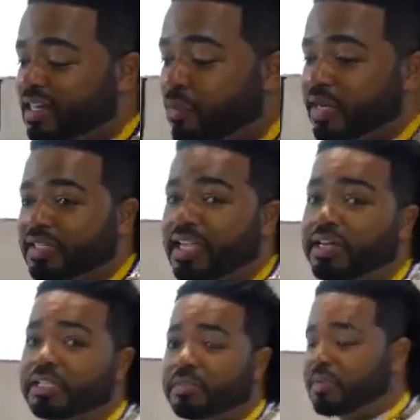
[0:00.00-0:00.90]
Now we can take
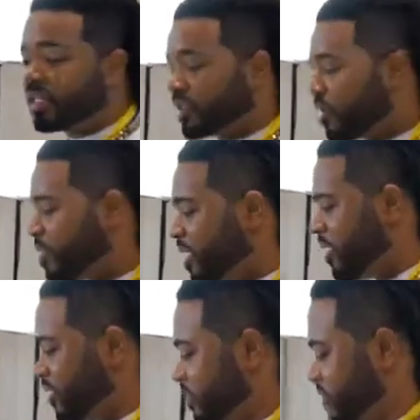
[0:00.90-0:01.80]
this and put this in our
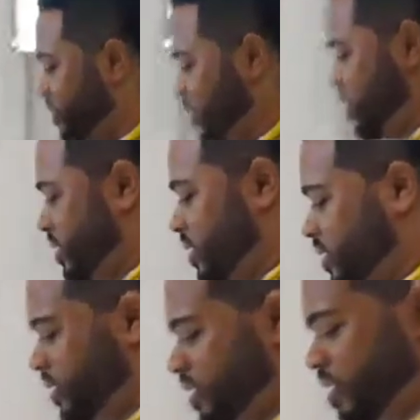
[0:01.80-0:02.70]
pan.
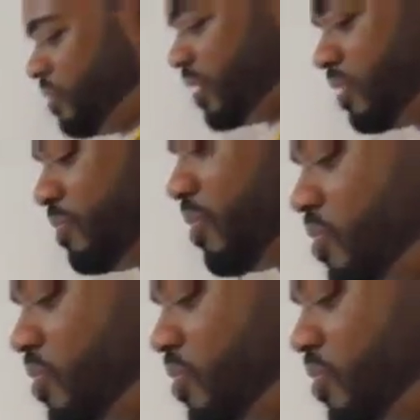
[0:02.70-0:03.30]
Our mixing bowl